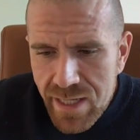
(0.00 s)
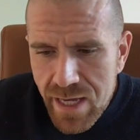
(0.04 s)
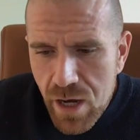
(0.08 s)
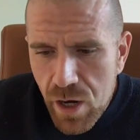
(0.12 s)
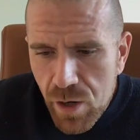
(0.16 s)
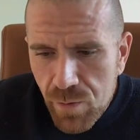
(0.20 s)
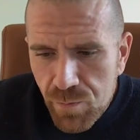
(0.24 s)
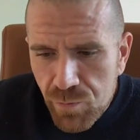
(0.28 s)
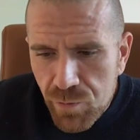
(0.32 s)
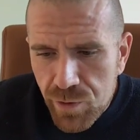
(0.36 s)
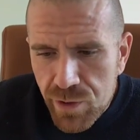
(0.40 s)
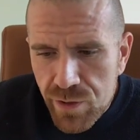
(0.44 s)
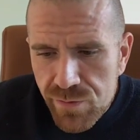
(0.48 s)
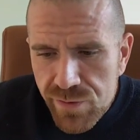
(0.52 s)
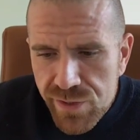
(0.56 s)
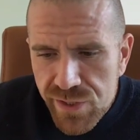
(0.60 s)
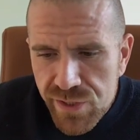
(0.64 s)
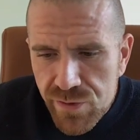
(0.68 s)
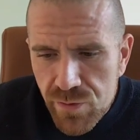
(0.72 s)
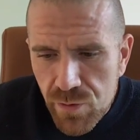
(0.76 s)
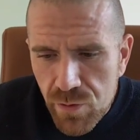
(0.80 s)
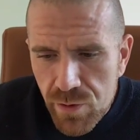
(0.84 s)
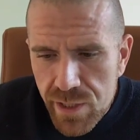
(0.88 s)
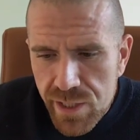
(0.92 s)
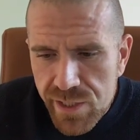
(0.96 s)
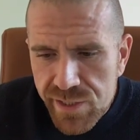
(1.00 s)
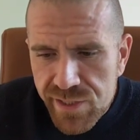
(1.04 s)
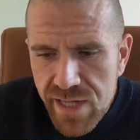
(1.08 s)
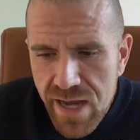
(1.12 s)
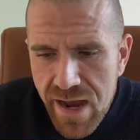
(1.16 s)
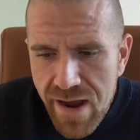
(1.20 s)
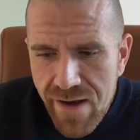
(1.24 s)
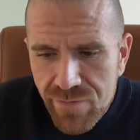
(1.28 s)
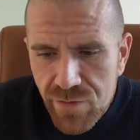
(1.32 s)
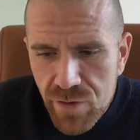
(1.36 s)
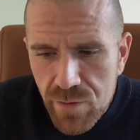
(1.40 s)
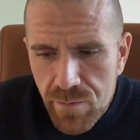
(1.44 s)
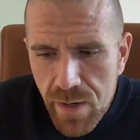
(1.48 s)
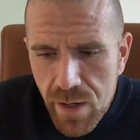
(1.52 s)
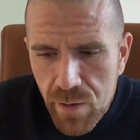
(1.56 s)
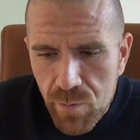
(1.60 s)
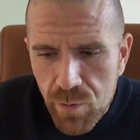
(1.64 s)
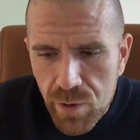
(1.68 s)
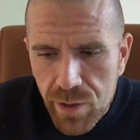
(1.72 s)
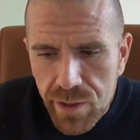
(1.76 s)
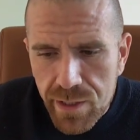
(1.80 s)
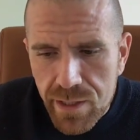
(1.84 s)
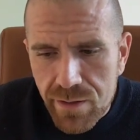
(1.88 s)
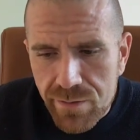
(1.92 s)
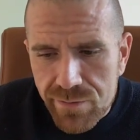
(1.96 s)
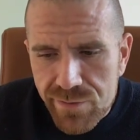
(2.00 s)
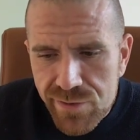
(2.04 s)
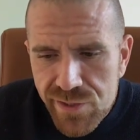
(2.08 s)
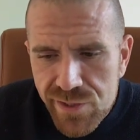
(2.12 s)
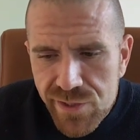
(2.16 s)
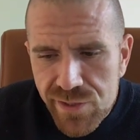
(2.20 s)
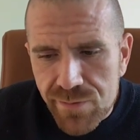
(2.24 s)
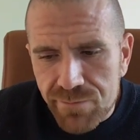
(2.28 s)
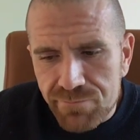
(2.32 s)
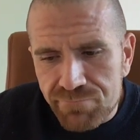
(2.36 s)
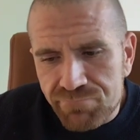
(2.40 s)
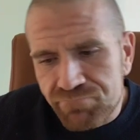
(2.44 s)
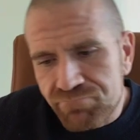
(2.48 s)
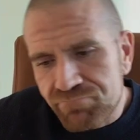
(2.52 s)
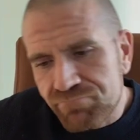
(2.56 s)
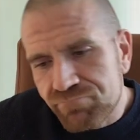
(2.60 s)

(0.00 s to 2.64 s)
help reduce soreness after my workouts?